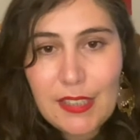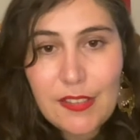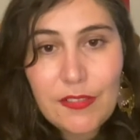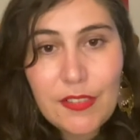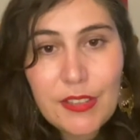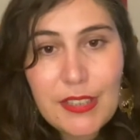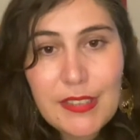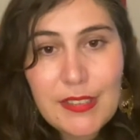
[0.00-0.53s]
for
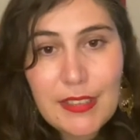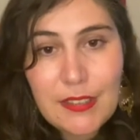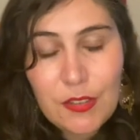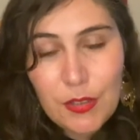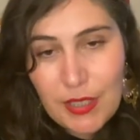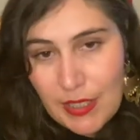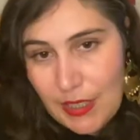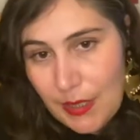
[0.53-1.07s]
this
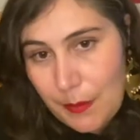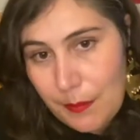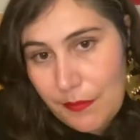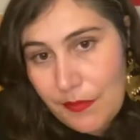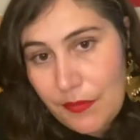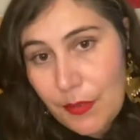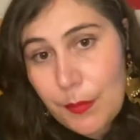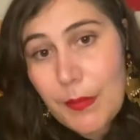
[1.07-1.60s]
tram,
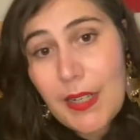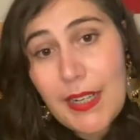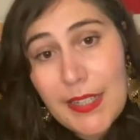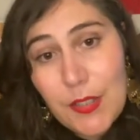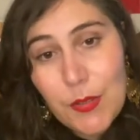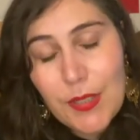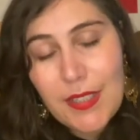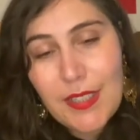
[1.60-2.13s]
for my
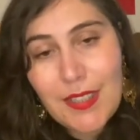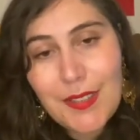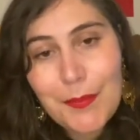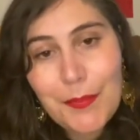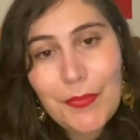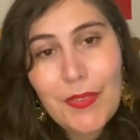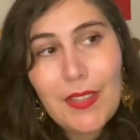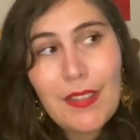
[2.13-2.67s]

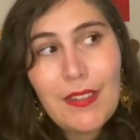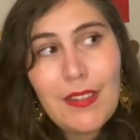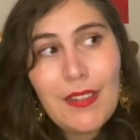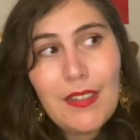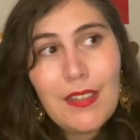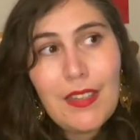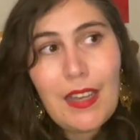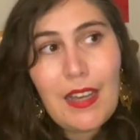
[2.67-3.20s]
tram,
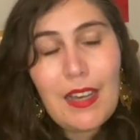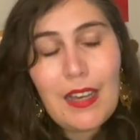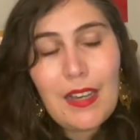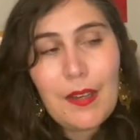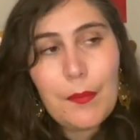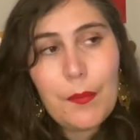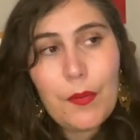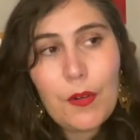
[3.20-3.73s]

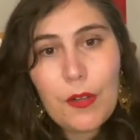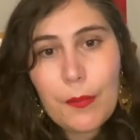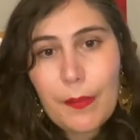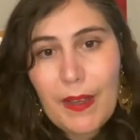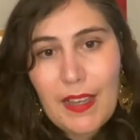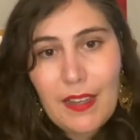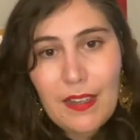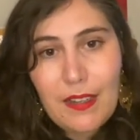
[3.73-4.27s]
brought
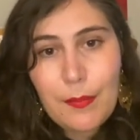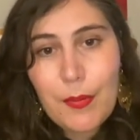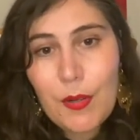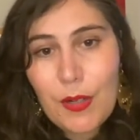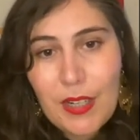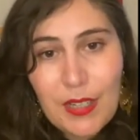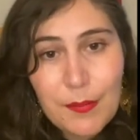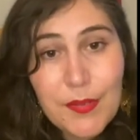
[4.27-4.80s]

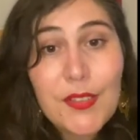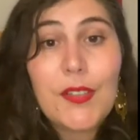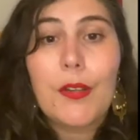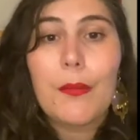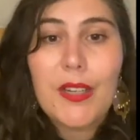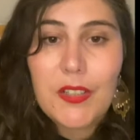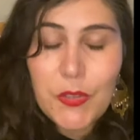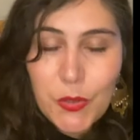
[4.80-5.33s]
up so
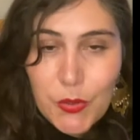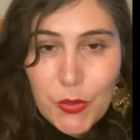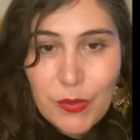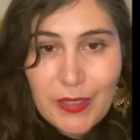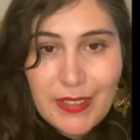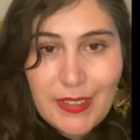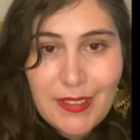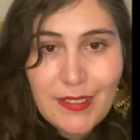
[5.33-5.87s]
much
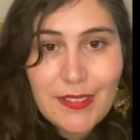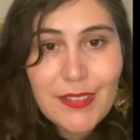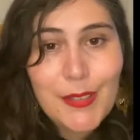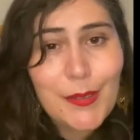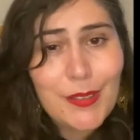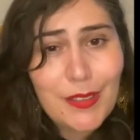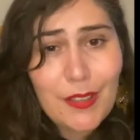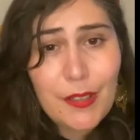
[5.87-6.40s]
joy to
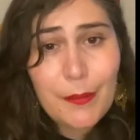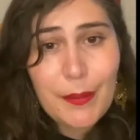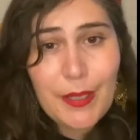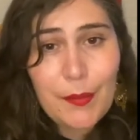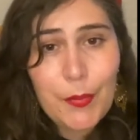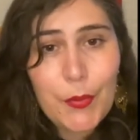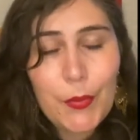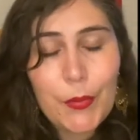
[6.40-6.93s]
a lot of
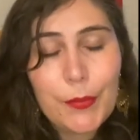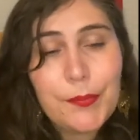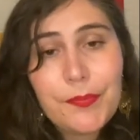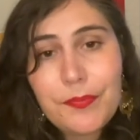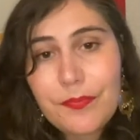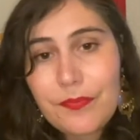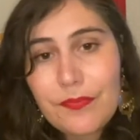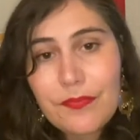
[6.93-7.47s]
people.
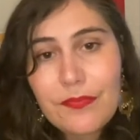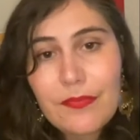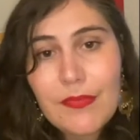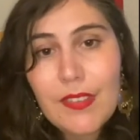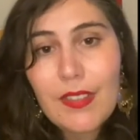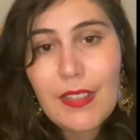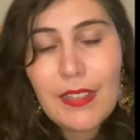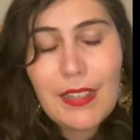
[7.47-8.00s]

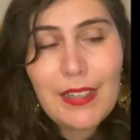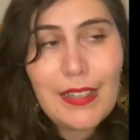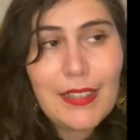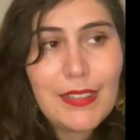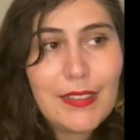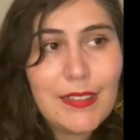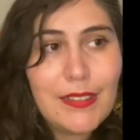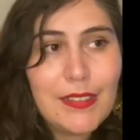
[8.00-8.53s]

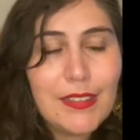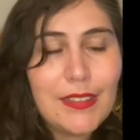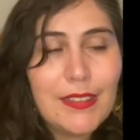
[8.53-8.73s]
And